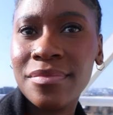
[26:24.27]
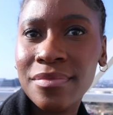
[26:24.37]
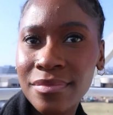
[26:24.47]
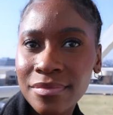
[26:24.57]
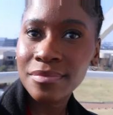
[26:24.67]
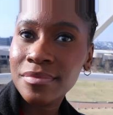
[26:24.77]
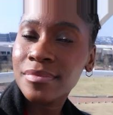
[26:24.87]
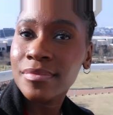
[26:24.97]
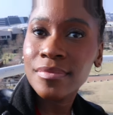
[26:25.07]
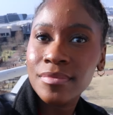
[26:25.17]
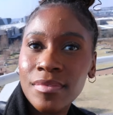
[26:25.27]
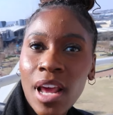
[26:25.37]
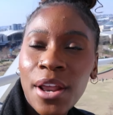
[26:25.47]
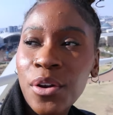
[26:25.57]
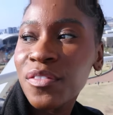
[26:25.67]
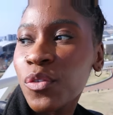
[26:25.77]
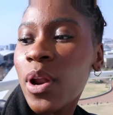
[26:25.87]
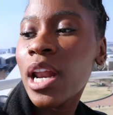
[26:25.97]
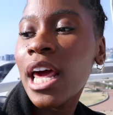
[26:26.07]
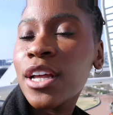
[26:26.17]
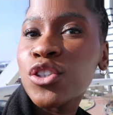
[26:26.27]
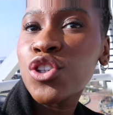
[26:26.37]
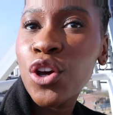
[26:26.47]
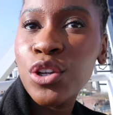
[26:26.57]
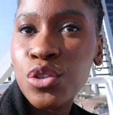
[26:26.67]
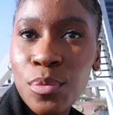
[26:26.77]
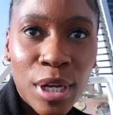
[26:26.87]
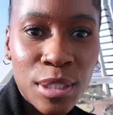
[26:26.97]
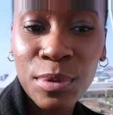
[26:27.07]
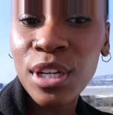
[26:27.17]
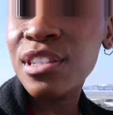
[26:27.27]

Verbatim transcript: I ain't got no nigga, and no nigga ain't got me.